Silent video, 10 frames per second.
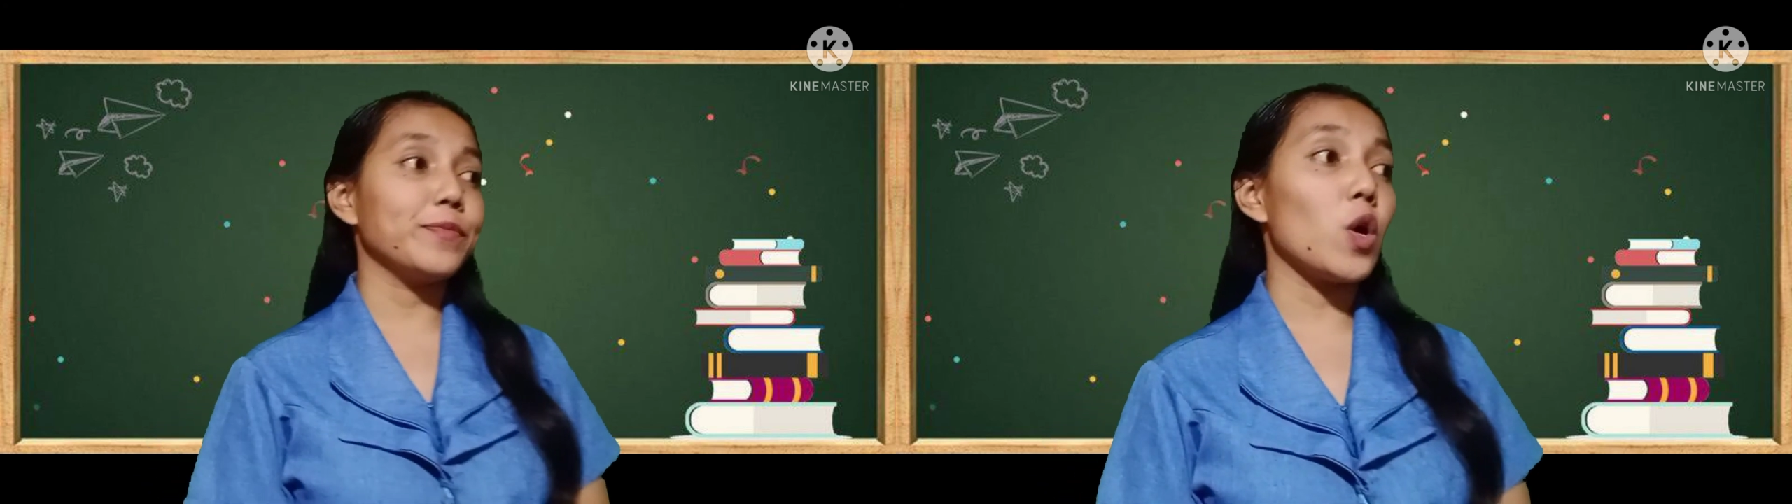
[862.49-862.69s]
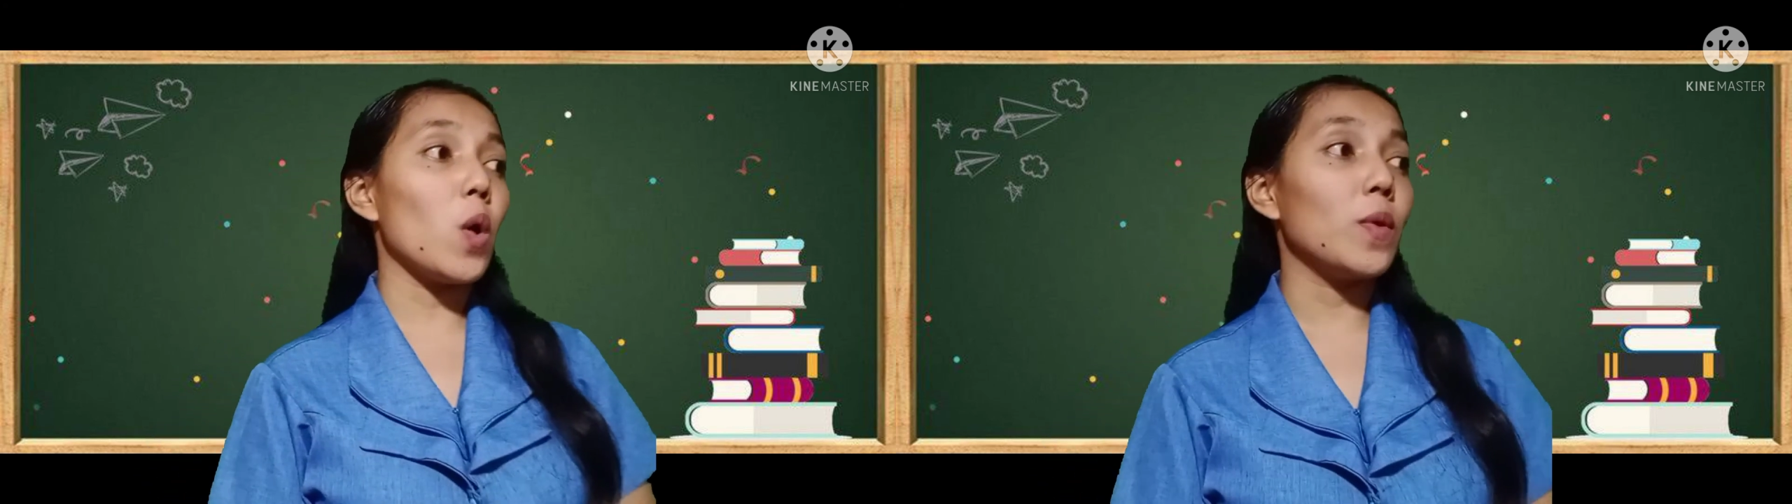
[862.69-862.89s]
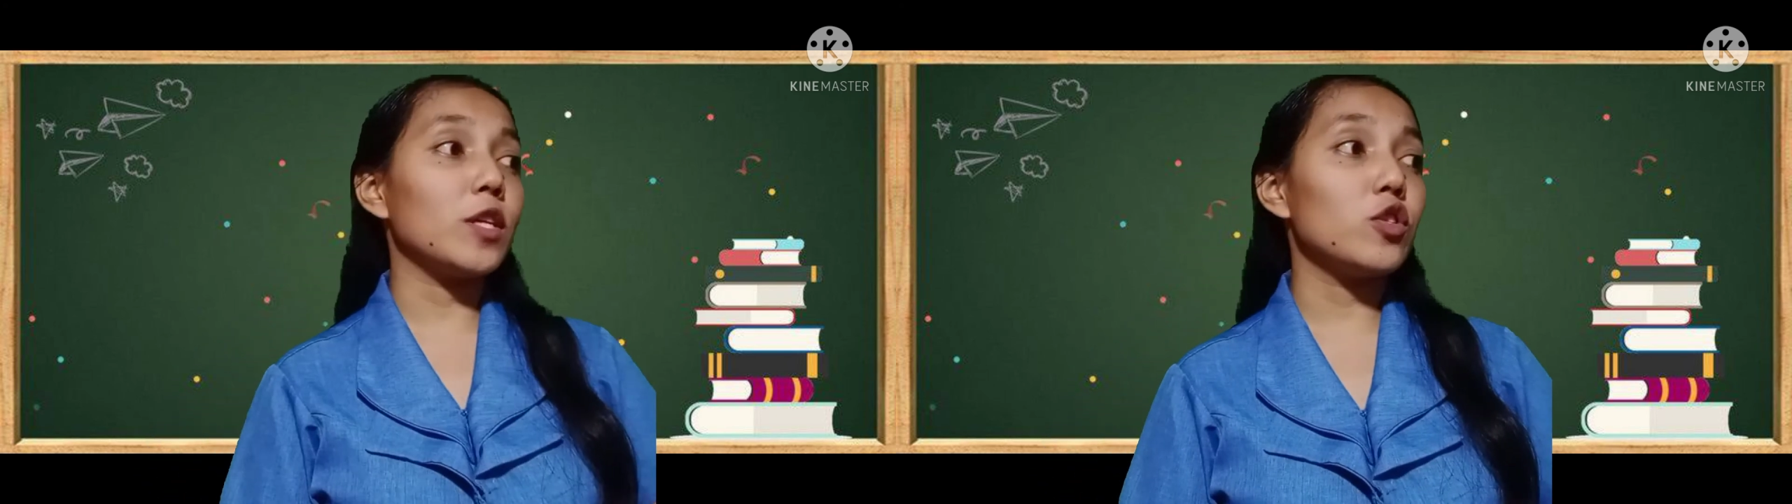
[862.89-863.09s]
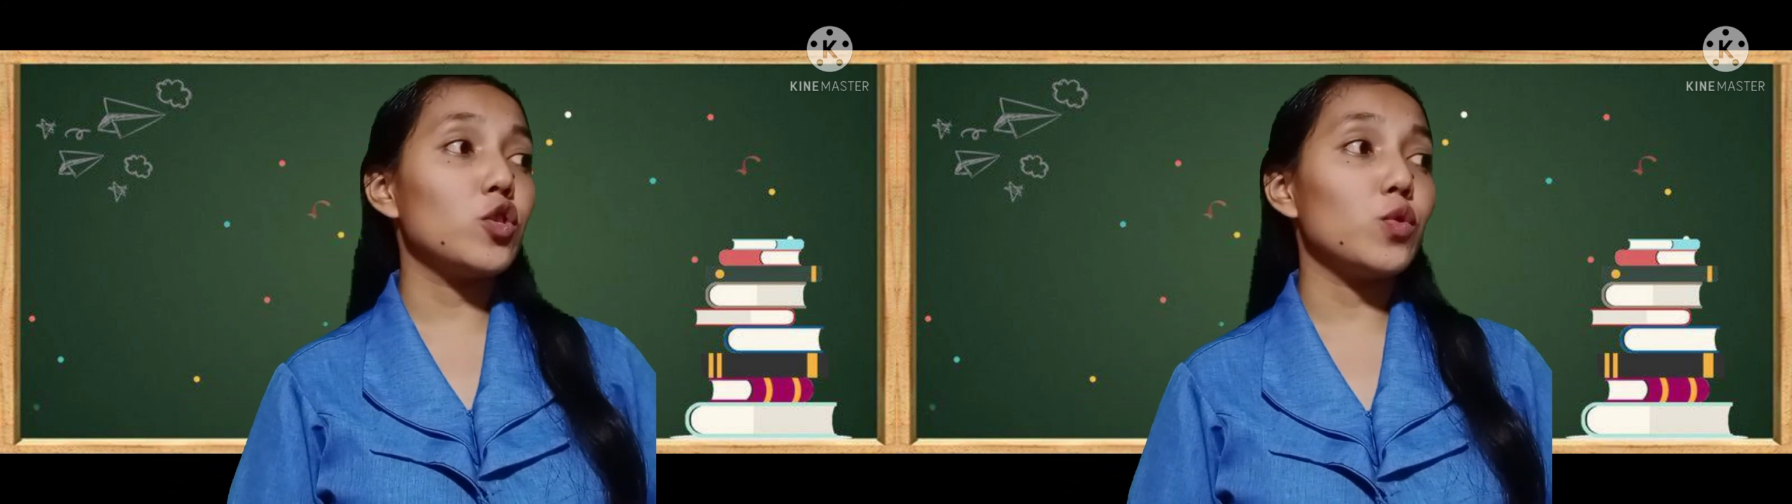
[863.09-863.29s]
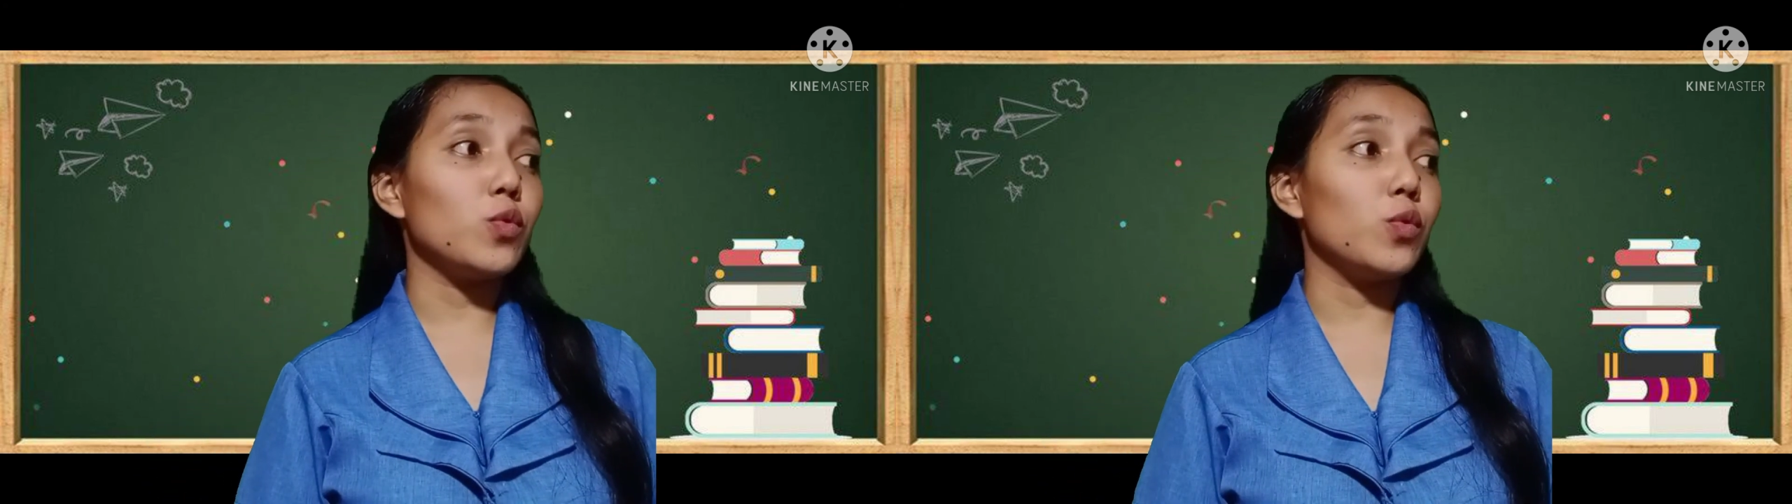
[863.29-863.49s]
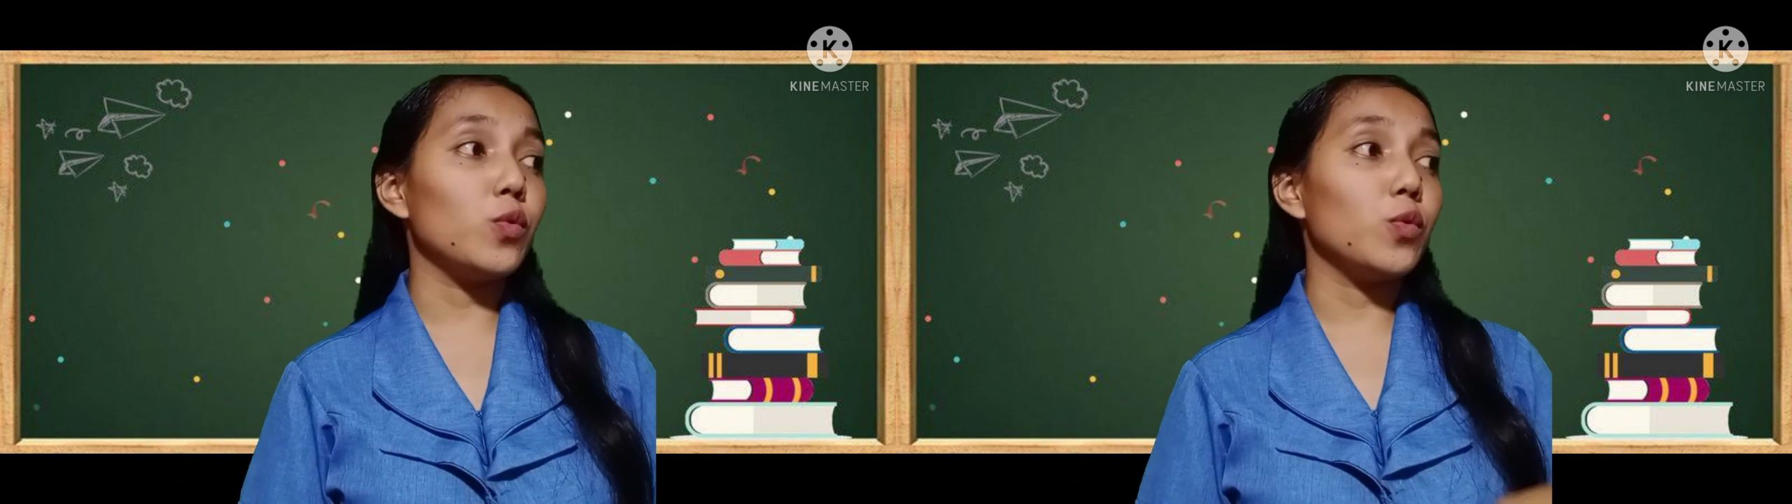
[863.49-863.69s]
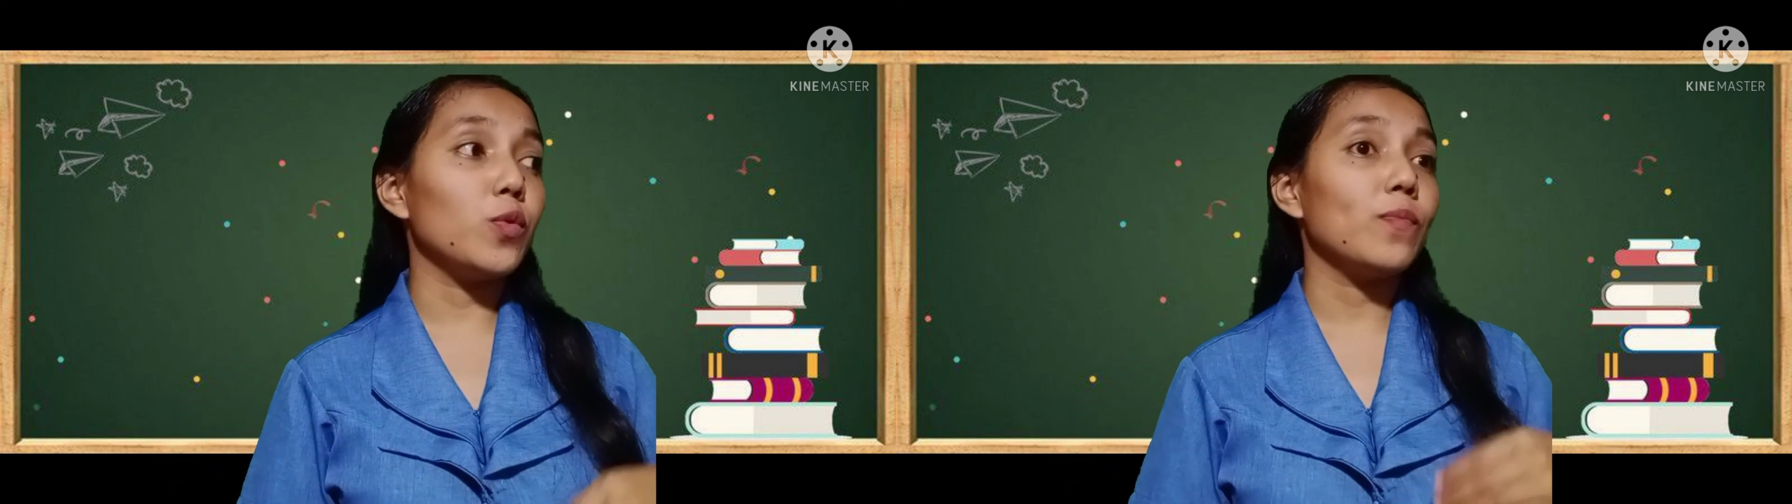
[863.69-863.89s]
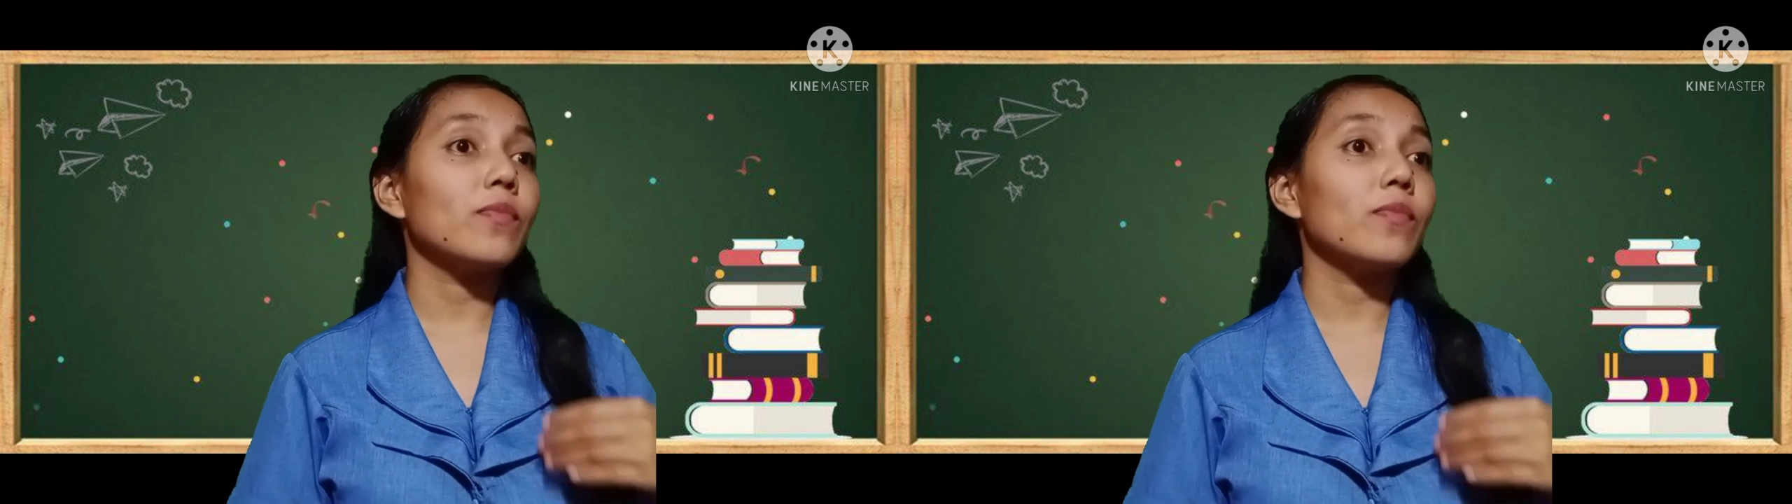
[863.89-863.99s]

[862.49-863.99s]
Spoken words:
going to